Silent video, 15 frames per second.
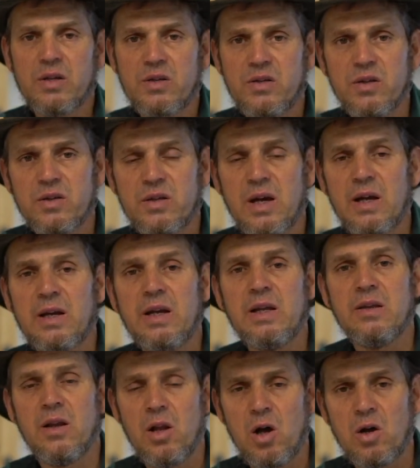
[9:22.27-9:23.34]
It's just that
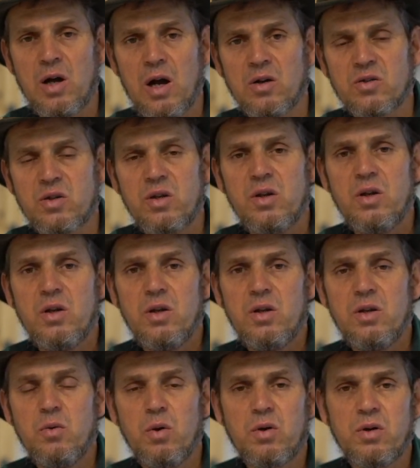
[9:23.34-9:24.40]
in the log house,
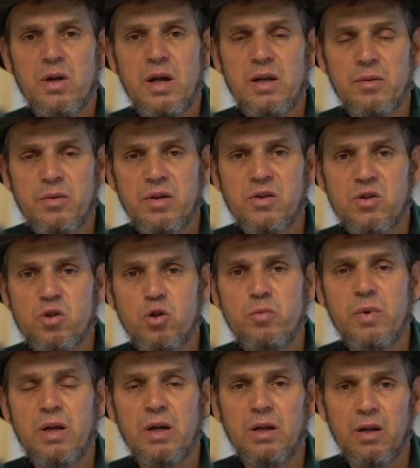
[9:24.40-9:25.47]
you will end up
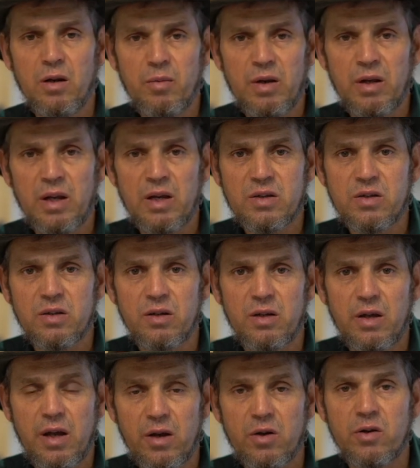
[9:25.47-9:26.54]
consuming a little bit less
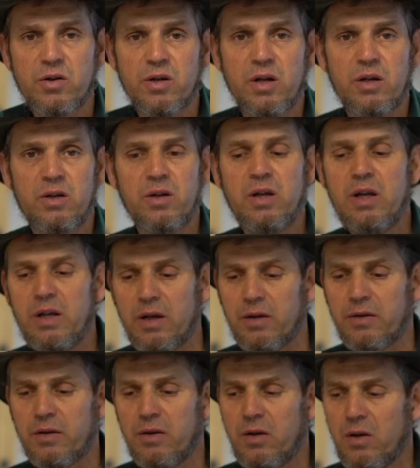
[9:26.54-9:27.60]
energy to heat
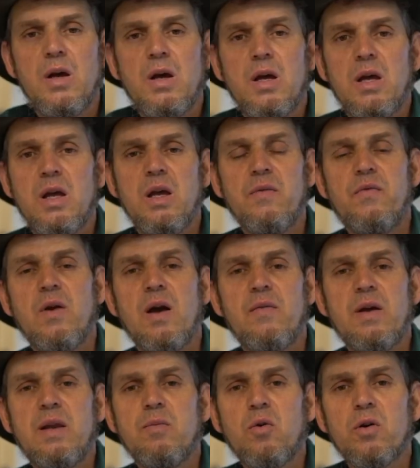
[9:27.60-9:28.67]
it. If you have
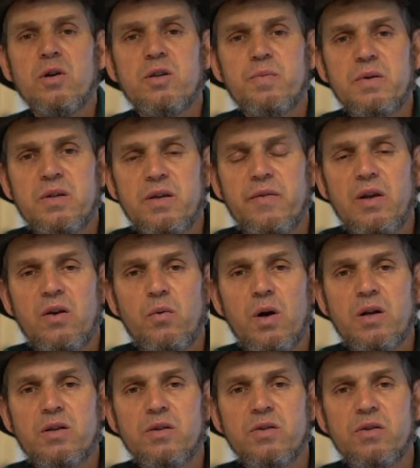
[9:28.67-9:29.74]
any more specific
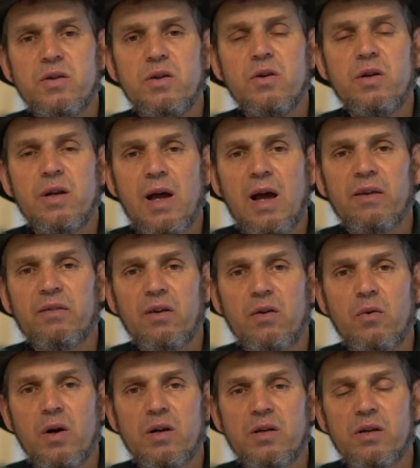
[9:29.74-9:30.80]
questions, you can ask a
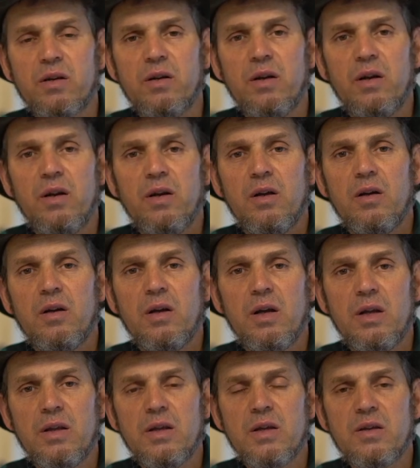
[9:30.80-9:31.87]
question
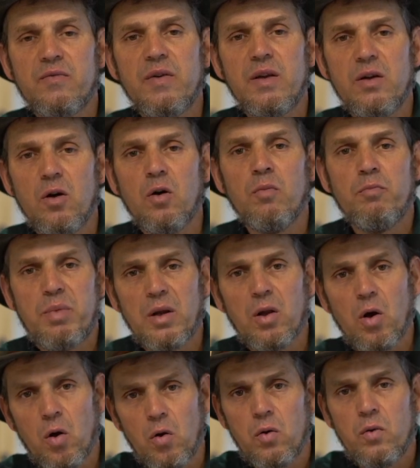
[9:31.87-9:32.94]
in this video
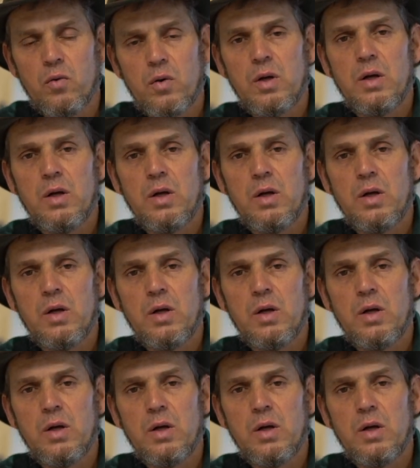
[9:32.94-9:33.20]
below.